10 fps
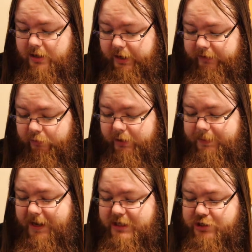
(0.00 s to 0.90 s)
a
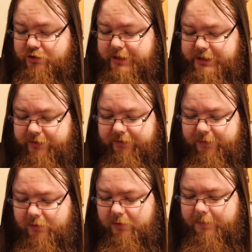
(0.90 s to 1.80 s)
20-page Creatures of
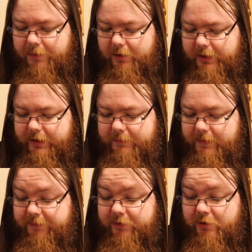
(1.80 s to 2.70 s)
Horror booklet
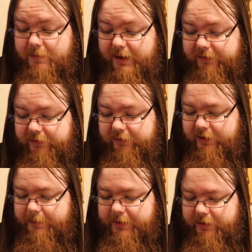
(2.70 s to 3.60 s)
of new monsters
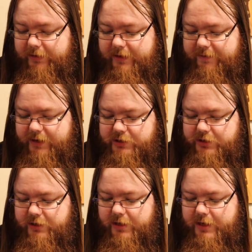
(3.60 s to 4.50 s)
that appear in the
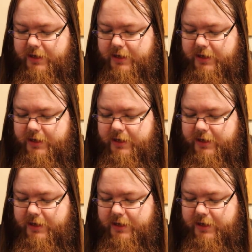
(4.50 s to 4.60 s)
adventure,